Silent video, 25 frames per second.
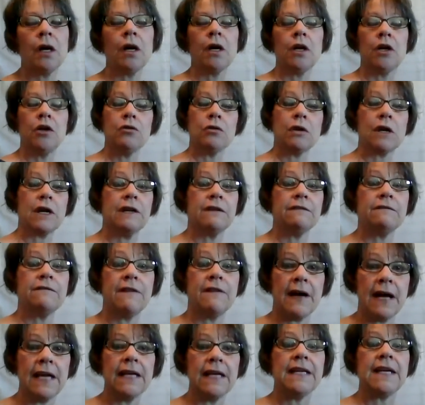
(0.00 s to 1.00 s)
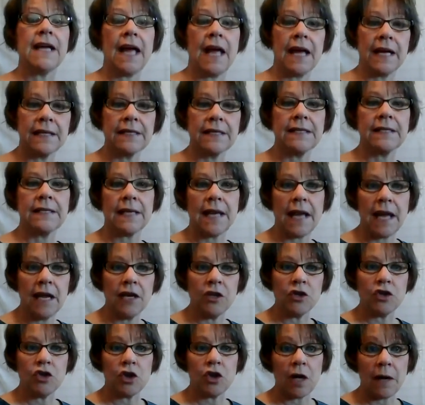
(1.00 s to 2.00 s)
You can find
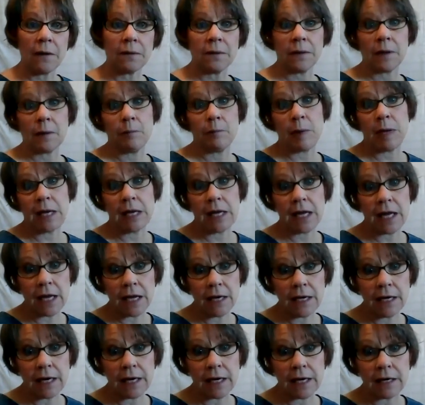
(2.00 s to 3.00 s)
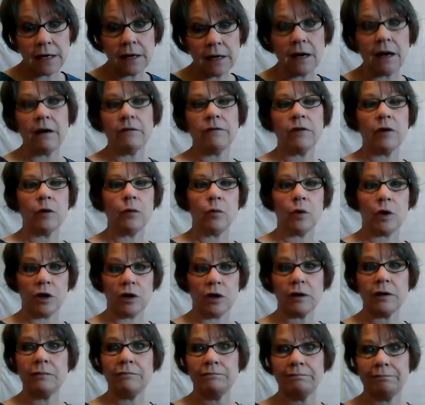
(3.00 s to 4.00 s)
SH at the beginning of a
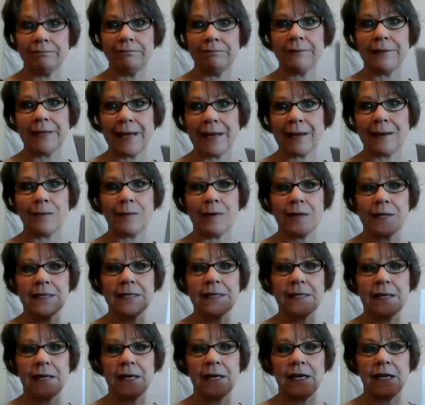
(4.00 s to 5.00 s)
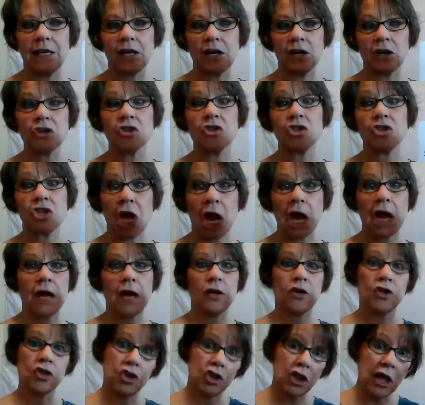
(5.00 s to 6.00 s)
word, like we see here,
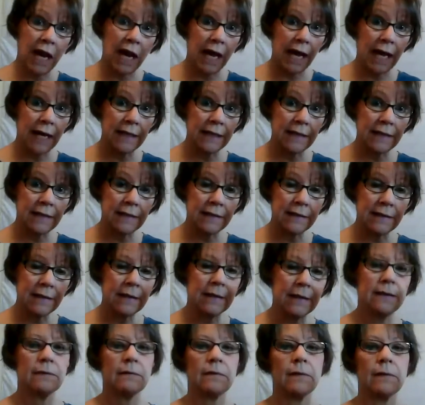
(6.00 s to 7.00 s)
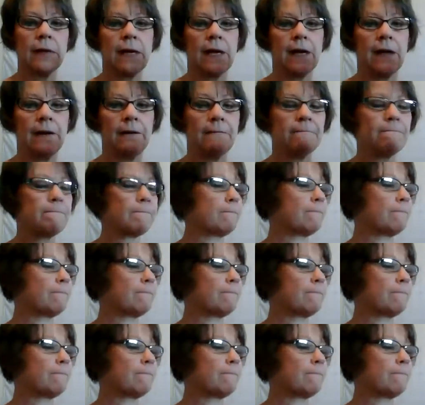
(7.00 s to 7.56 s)
Shag Sheds. Okay,